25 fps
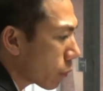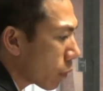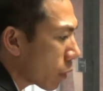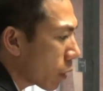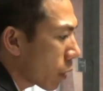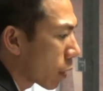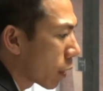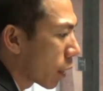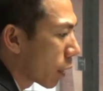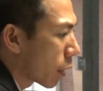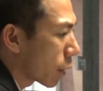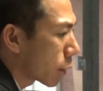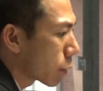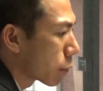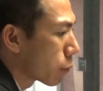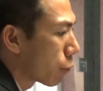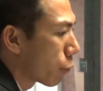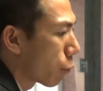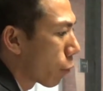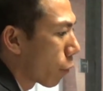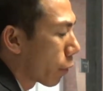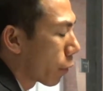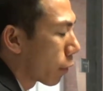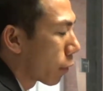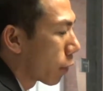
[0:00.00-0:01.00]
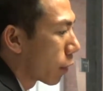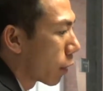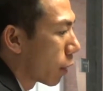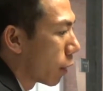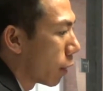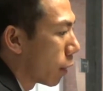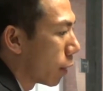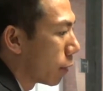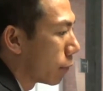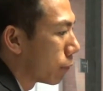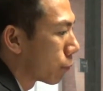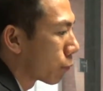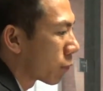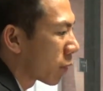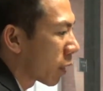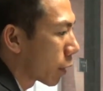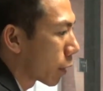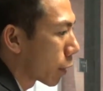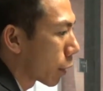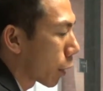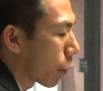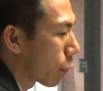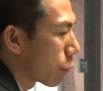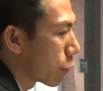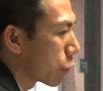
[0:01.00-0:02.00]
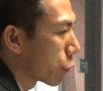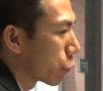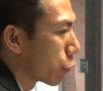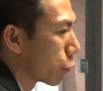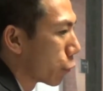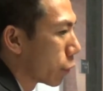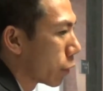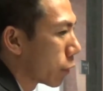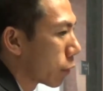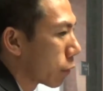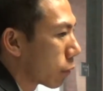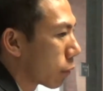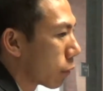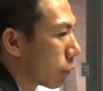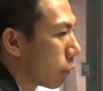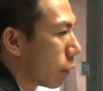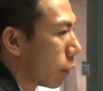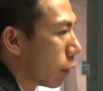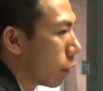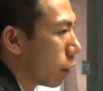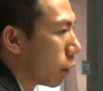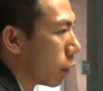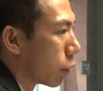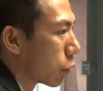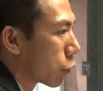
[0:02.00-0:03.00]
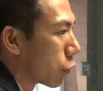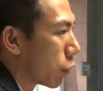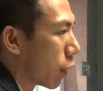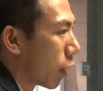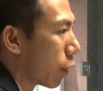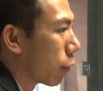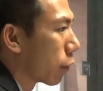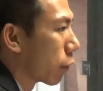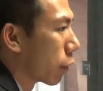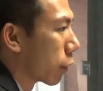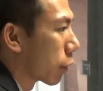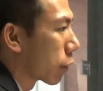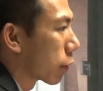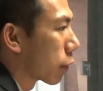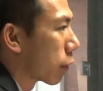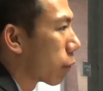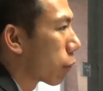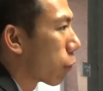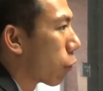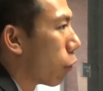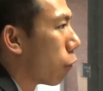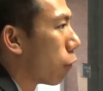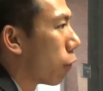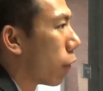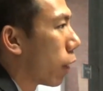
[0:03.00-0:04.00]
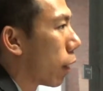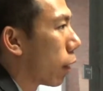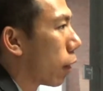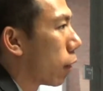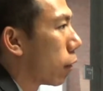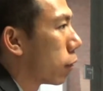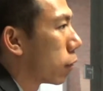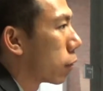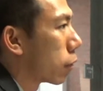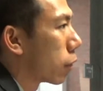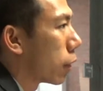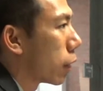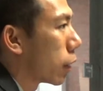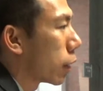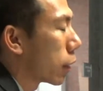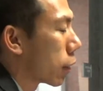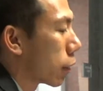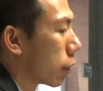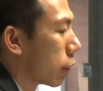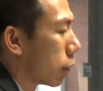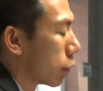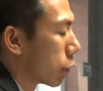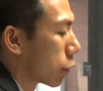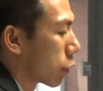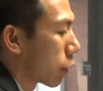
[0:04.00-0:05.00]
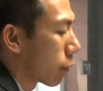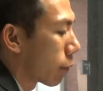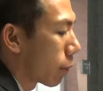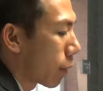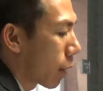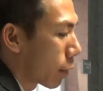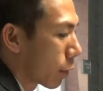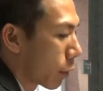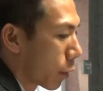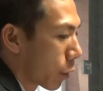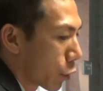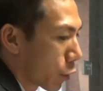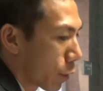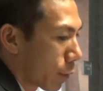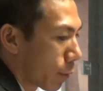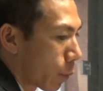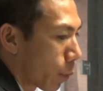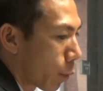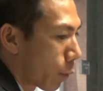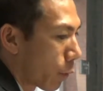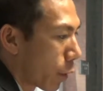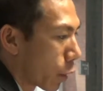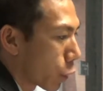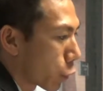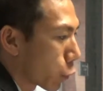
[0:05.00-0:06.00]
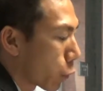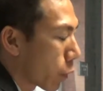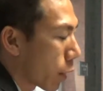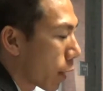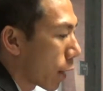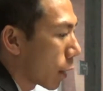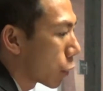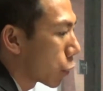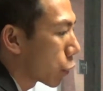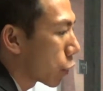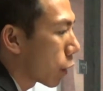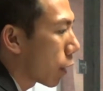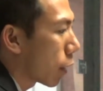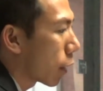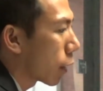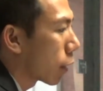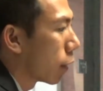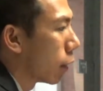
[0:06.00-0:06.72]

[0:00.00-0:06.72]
Yeah, that's important. I think every student should have a LinkedIn profile, right? And they should have a professional headshot.